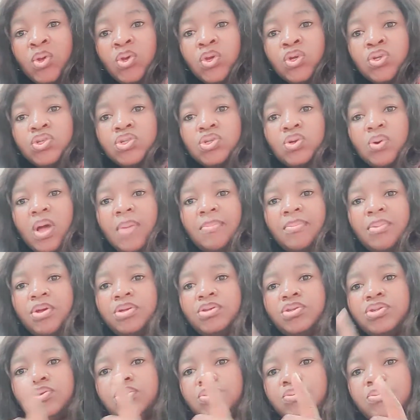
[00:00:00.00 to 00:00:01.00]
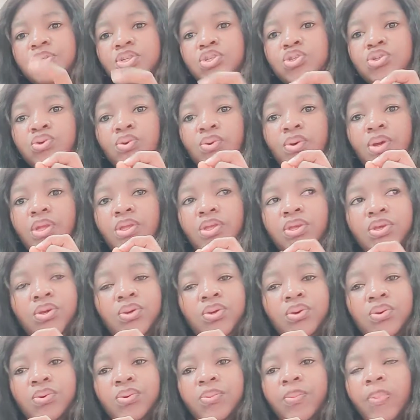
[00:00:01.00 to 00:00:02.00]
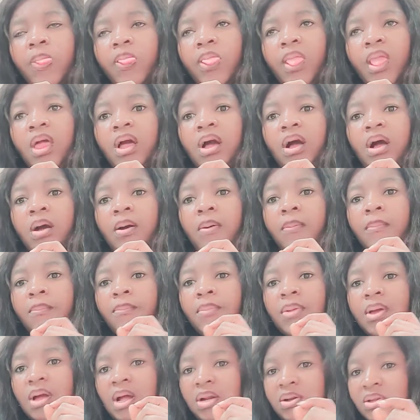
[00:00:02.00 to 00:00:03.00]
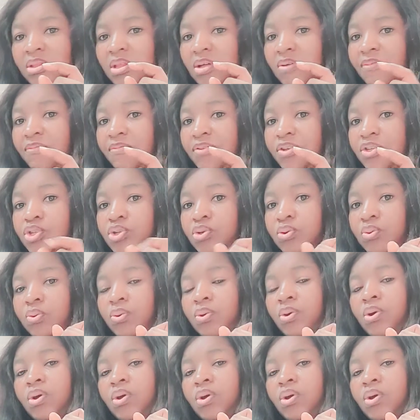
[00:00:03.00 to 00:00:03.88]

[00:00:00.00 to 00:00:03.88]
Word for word: So I'm going to be showing you um, another video